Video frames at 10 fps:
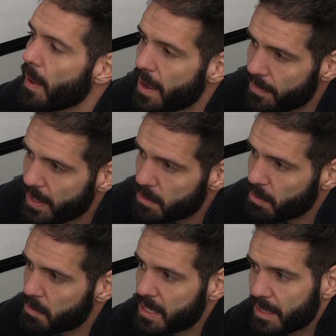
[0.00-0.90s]
And that's
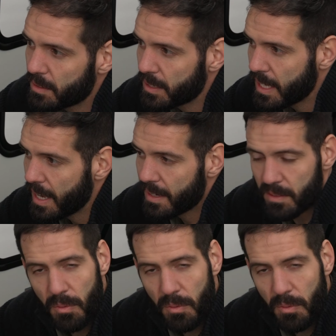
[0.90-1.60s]
where we get a look at